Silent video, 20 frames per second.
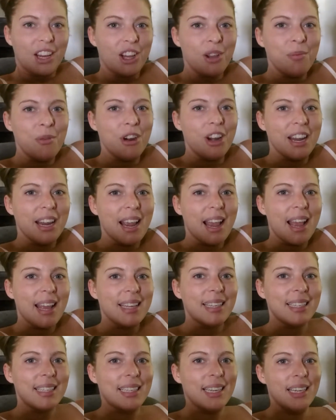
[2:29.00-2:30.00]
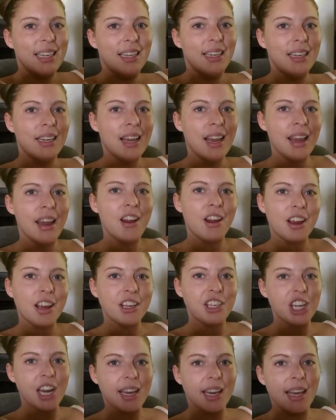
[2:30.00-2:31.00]
Good morning, guys.
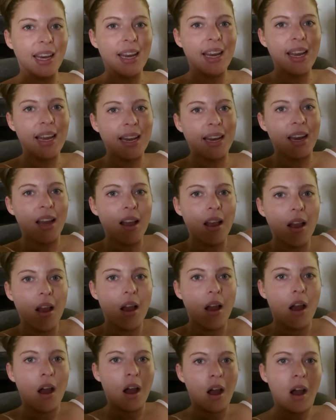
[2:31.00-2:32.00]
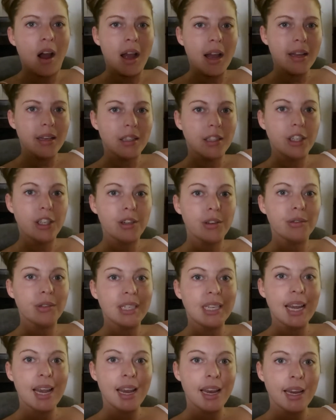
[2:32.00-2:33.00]
Erica checking in on
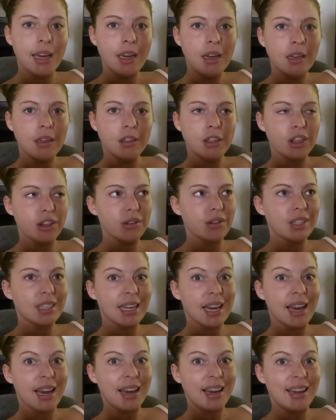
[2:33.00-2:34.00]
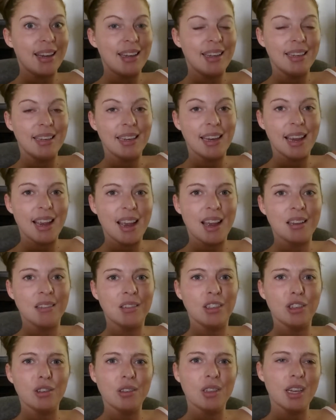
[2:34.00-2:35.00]
Tuesday. Tuesday. Yeah,
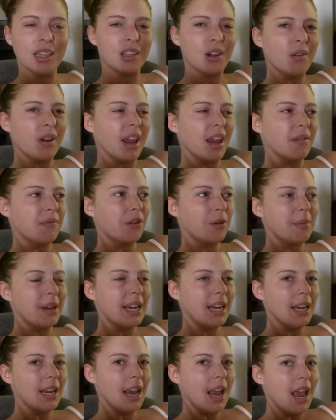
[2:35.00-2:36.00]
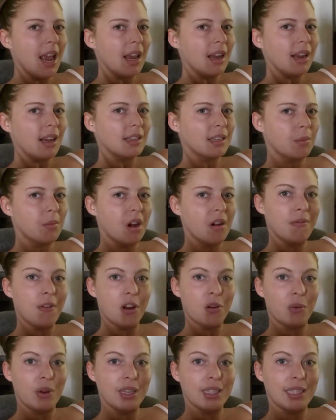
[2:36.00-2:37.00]
Tuesday's okay for me because I'm off
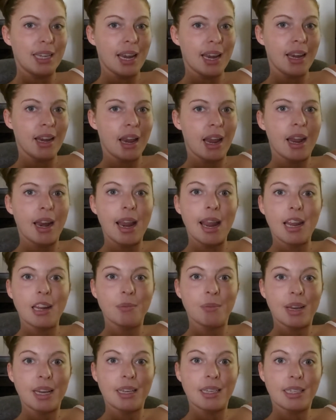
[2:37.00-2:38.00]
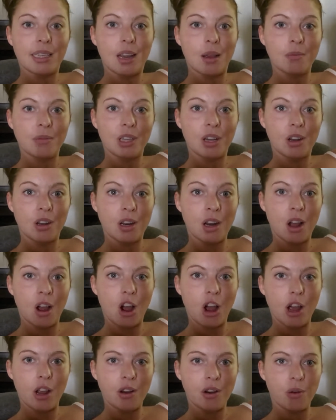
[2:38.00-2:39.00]
on Wednesday and Handmaids comes on
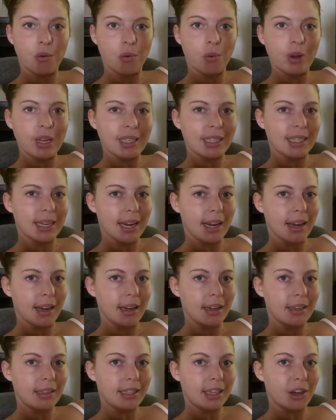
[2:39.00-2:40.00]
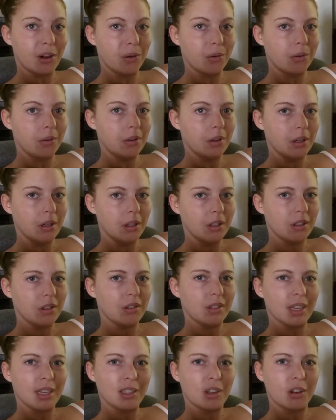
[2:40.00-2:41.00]
Wednesday. So
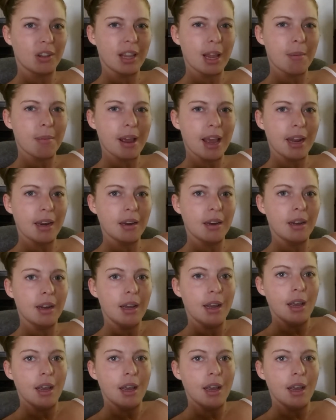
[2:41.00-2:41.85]
Tuesdays aren't that bad.